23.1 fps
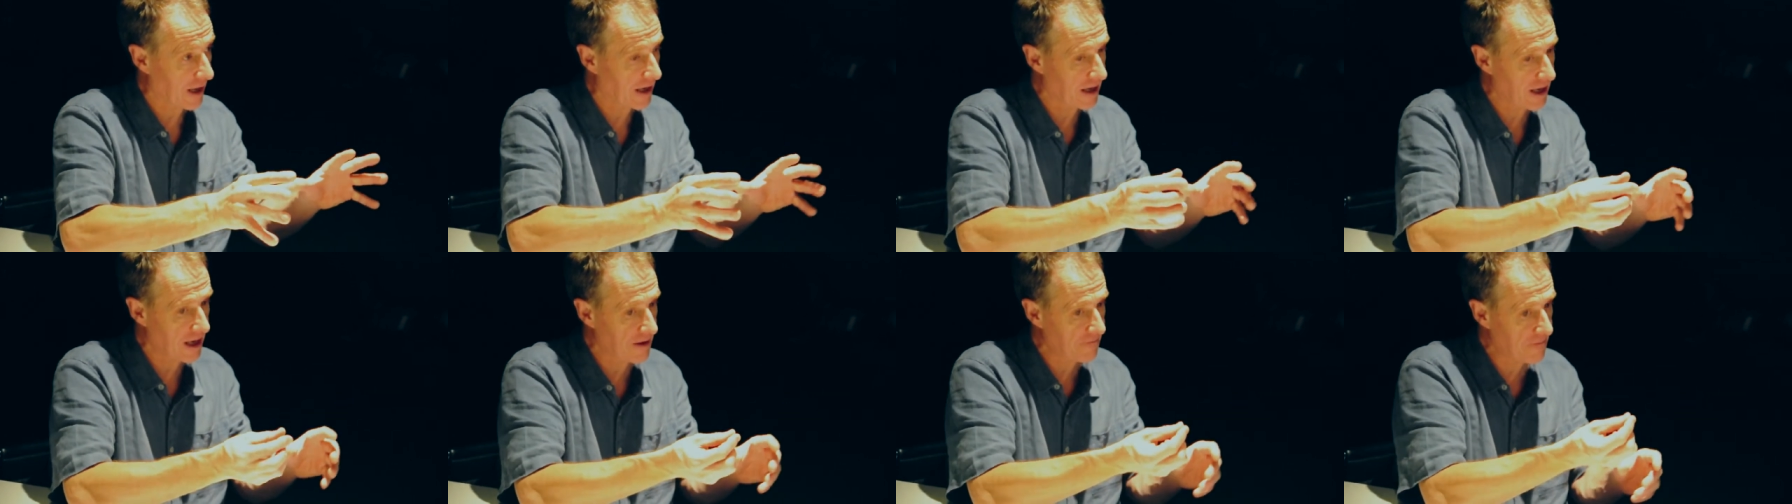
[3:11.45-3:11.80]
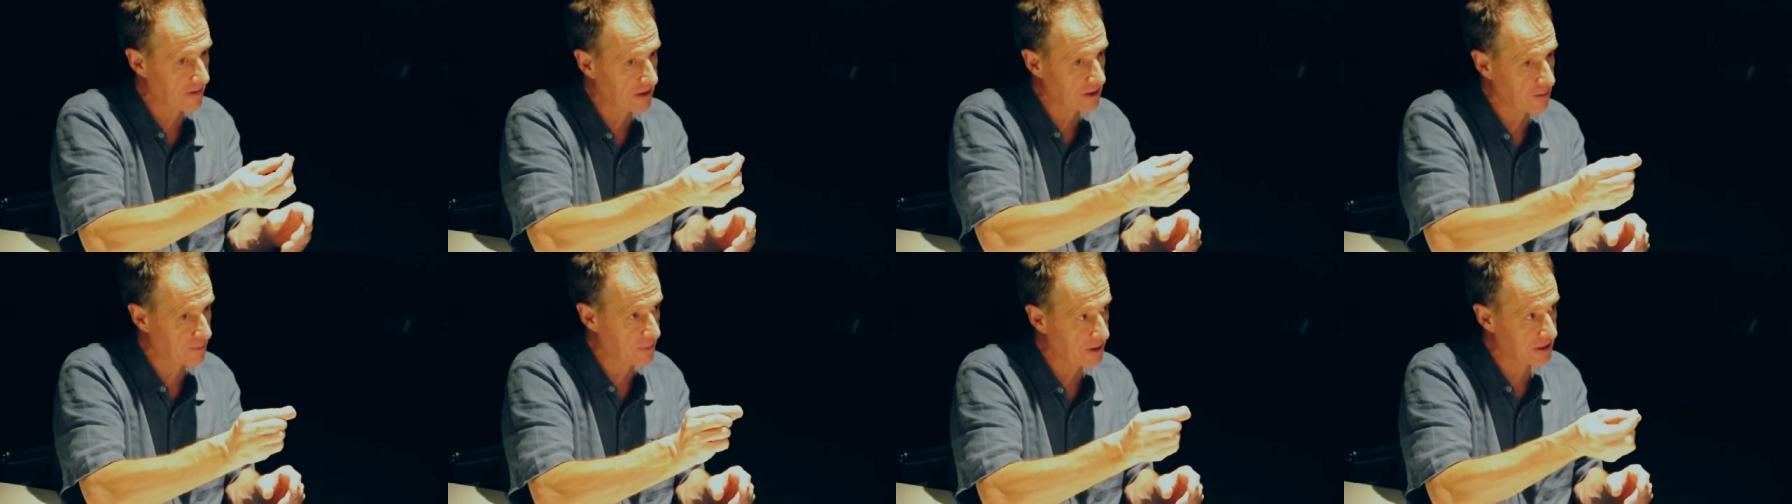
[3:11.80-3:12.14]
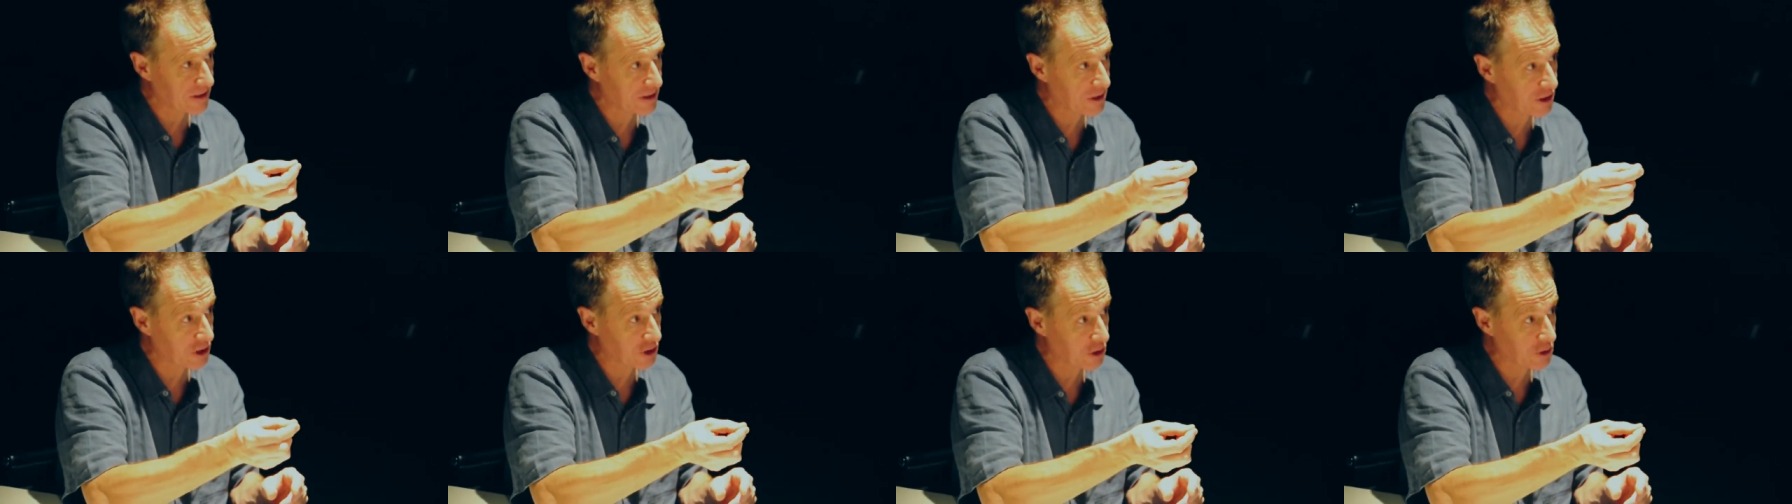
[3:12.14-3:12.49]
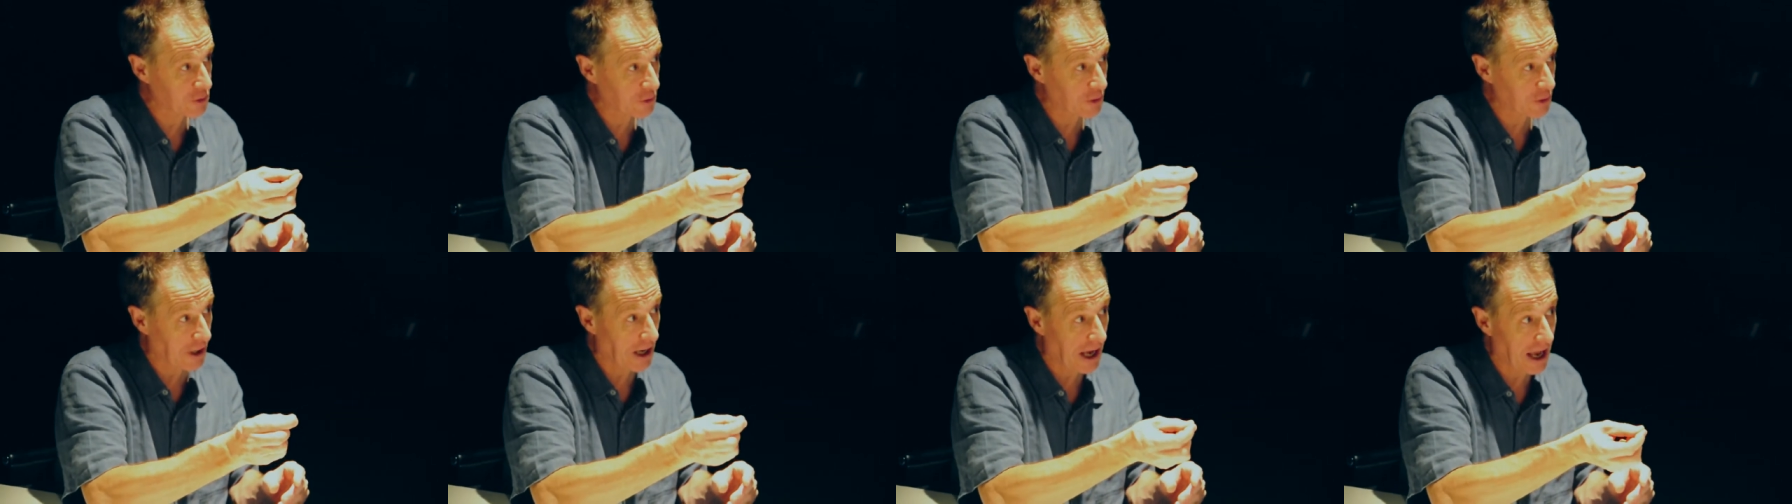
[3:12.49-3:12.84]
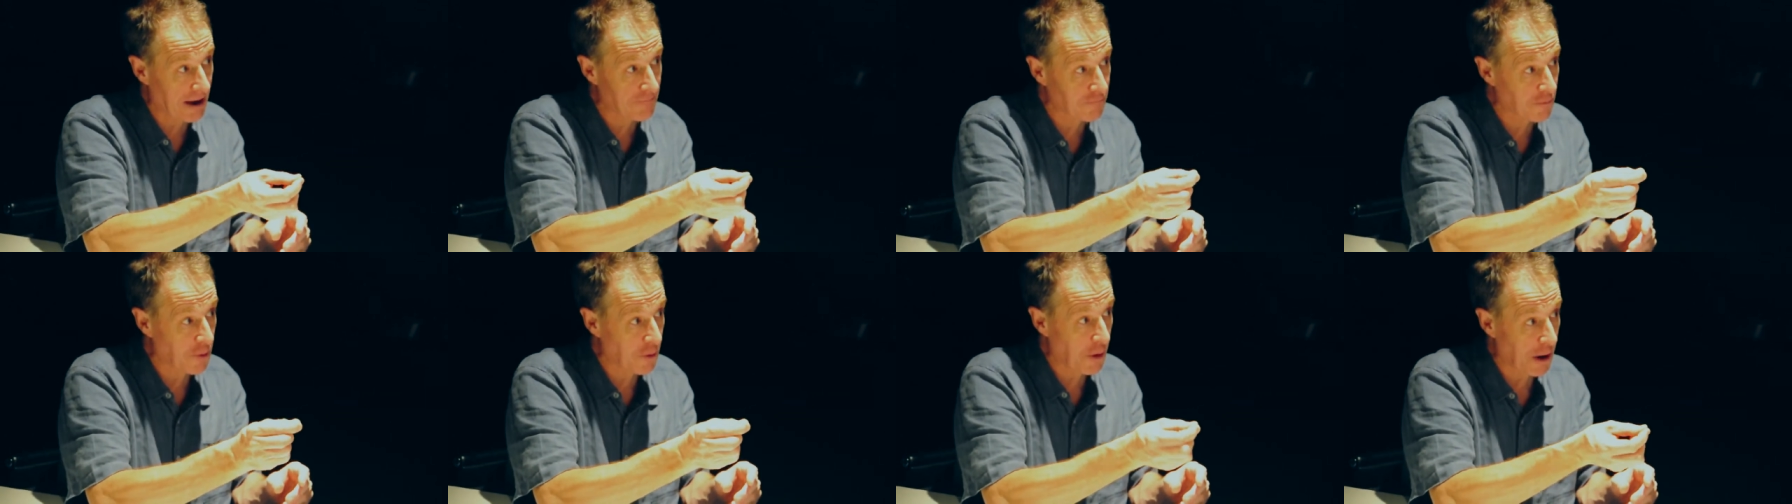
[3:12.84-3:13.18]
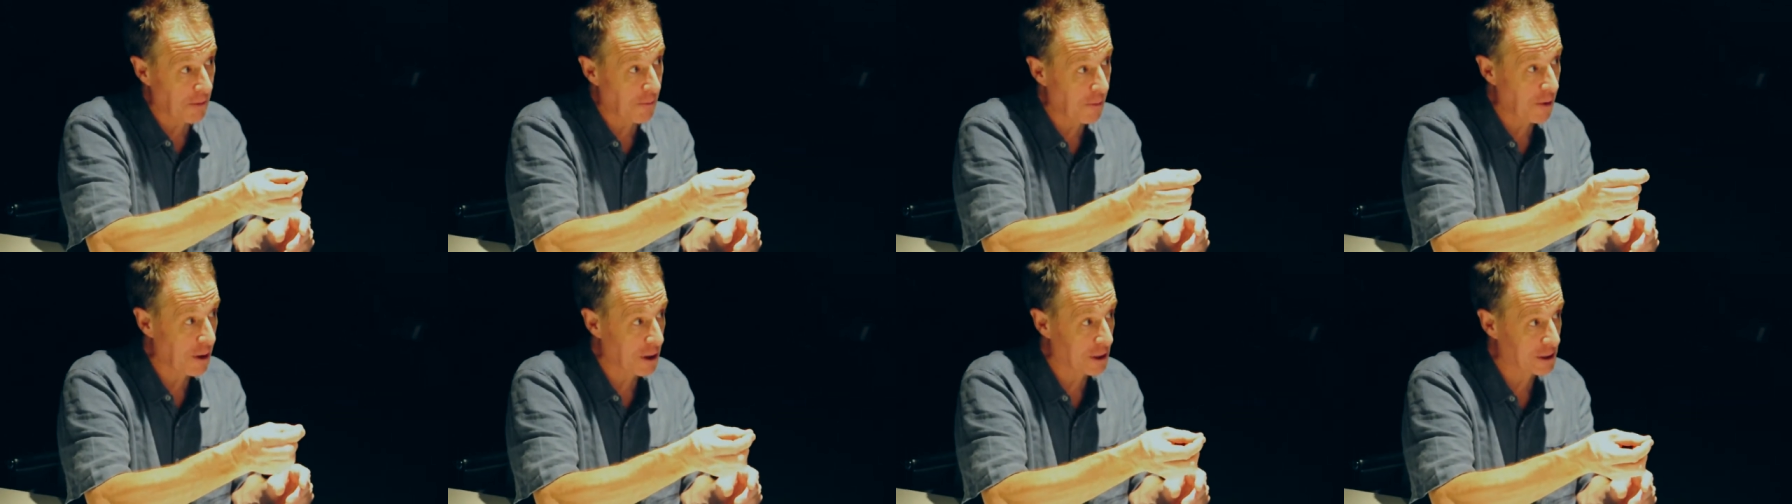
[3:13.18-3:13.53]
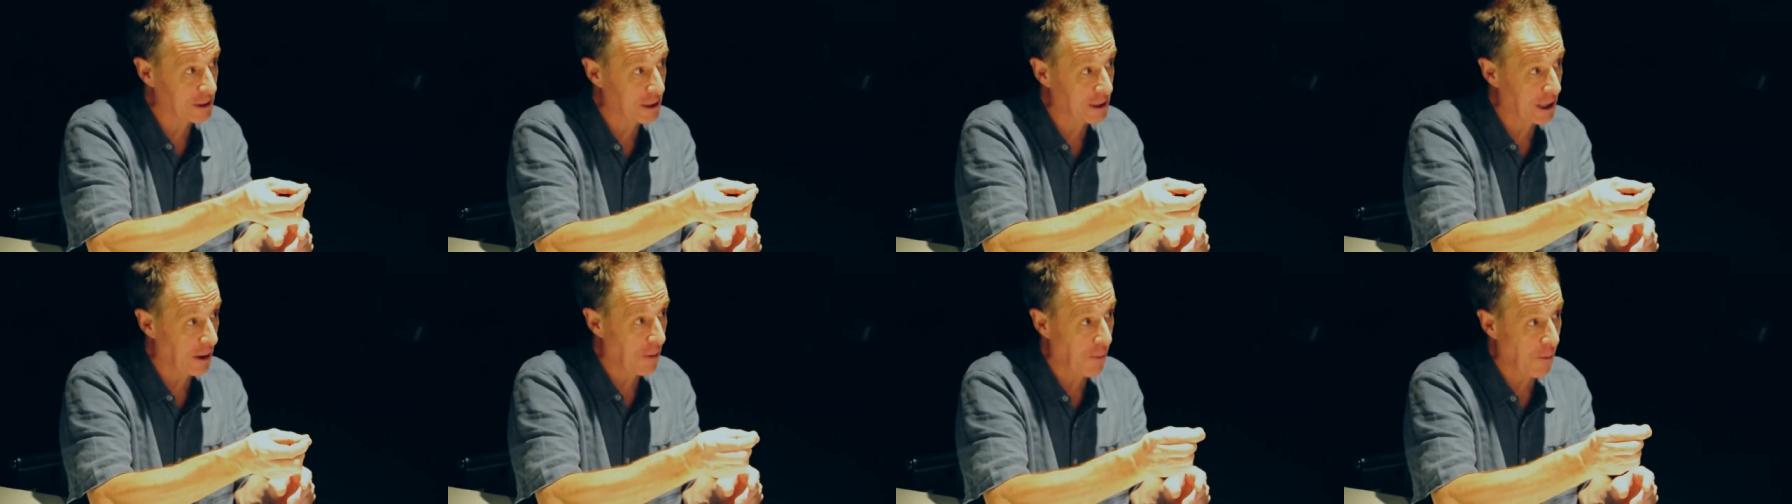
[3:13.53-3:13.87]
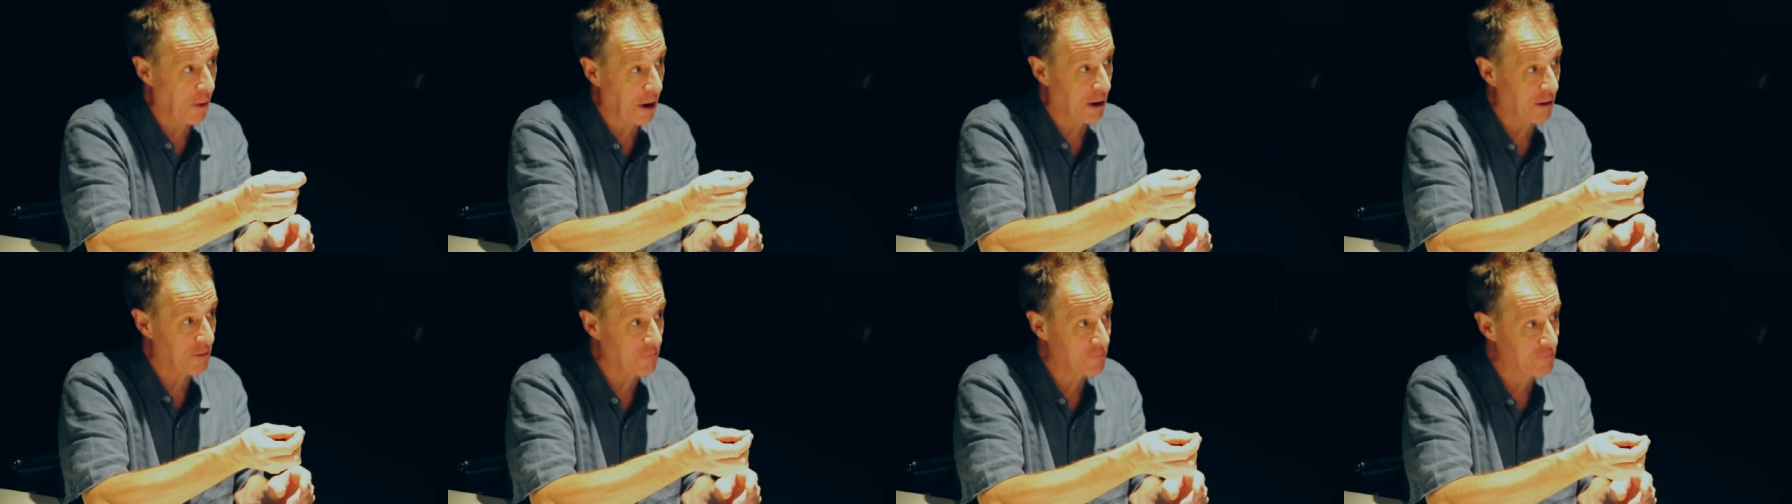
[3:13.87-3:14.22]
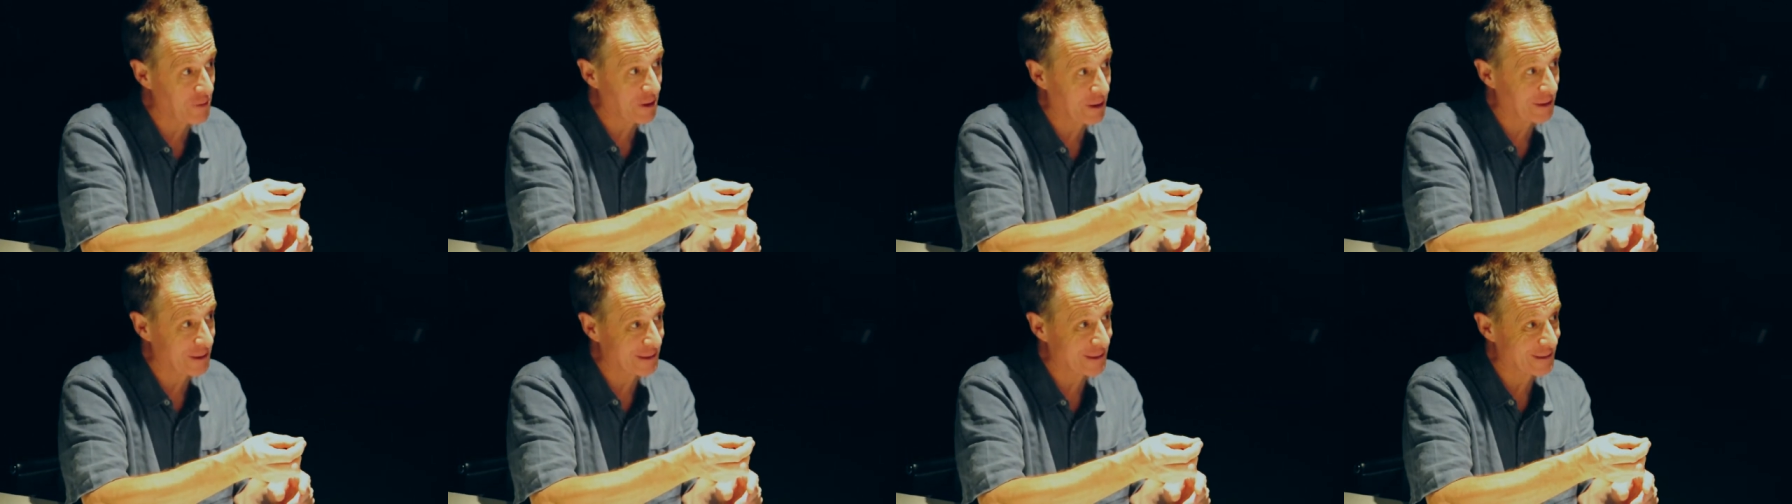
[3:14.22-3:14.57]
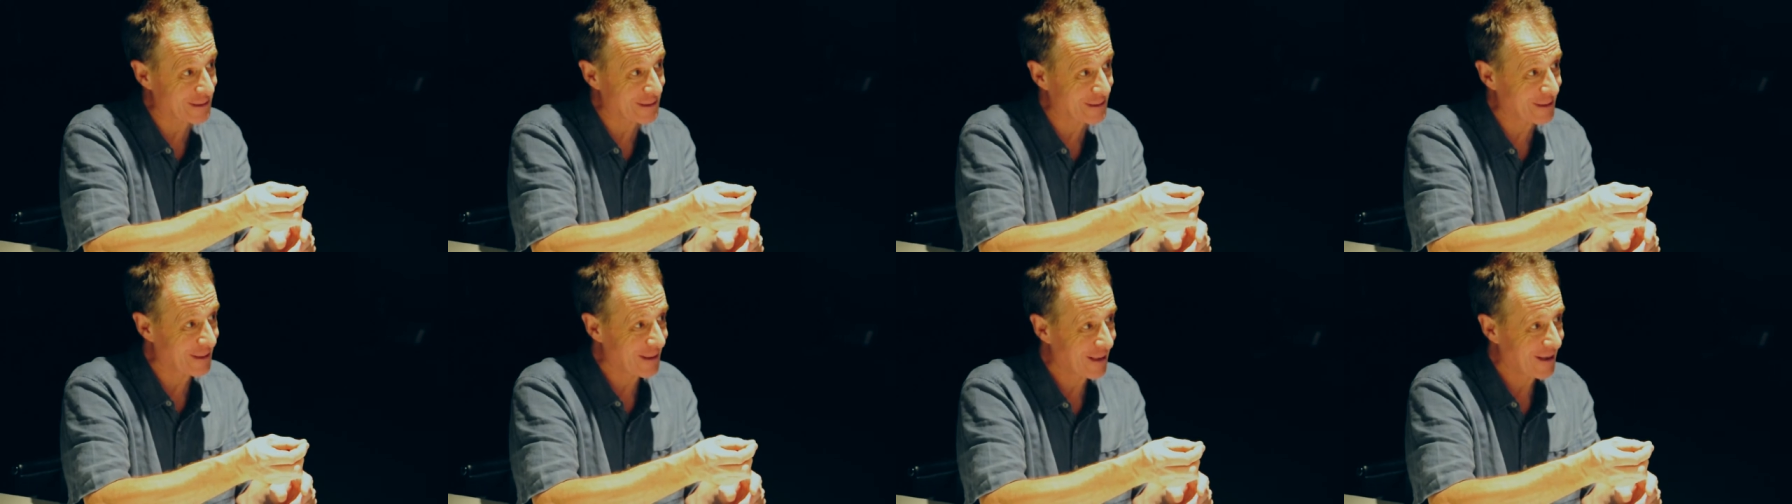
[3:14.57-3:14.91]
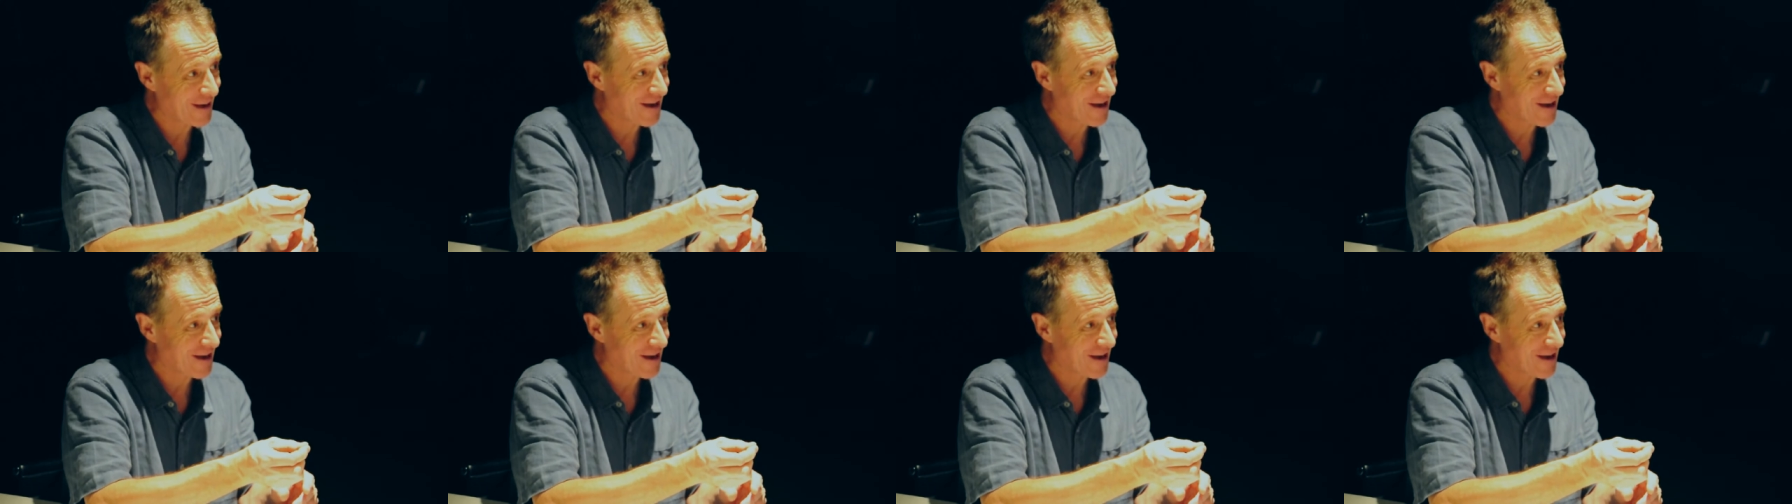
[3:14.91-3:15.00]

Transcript: And if there's a piece of the jigsaw that I haven't quite worked out where it fits,